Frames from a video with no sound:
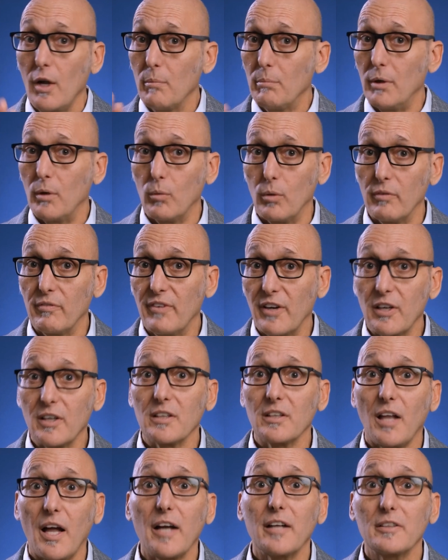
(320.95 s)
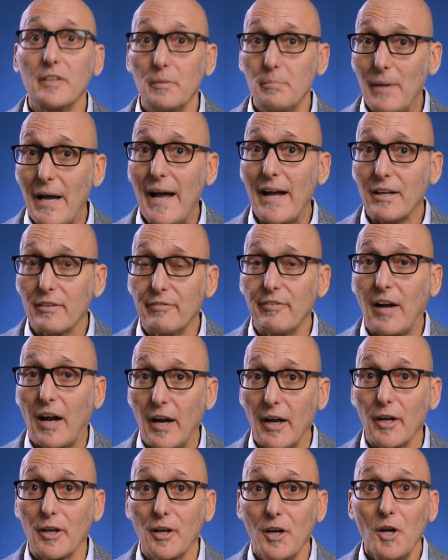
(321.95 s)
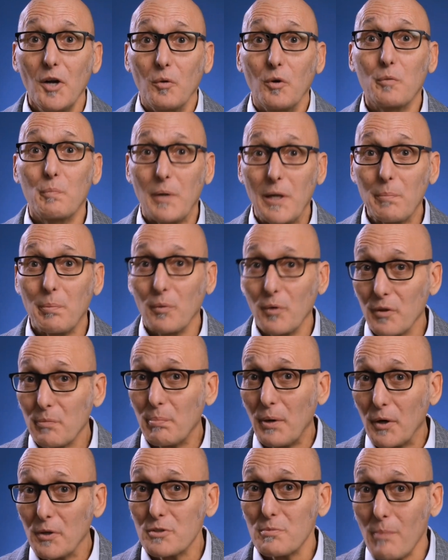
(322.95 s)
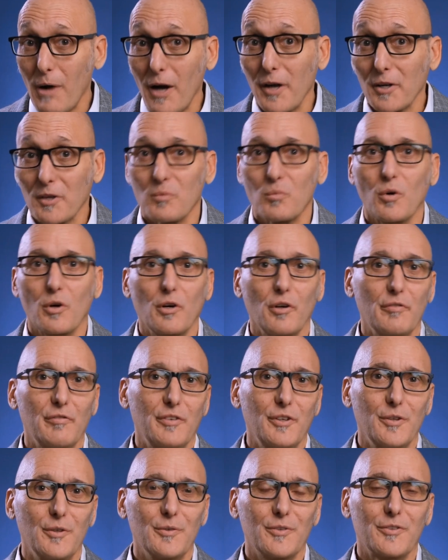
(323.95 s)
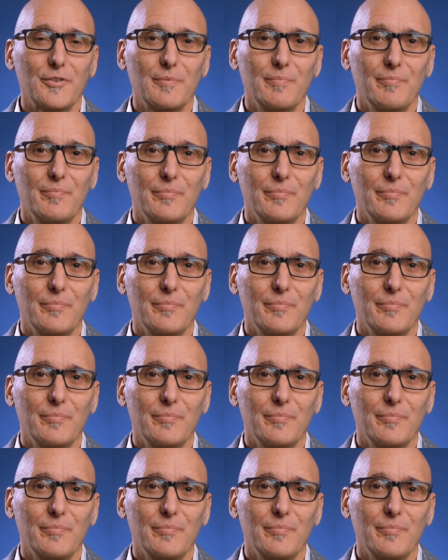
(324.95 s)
but will very likely backfire with people with postmodern worldviews.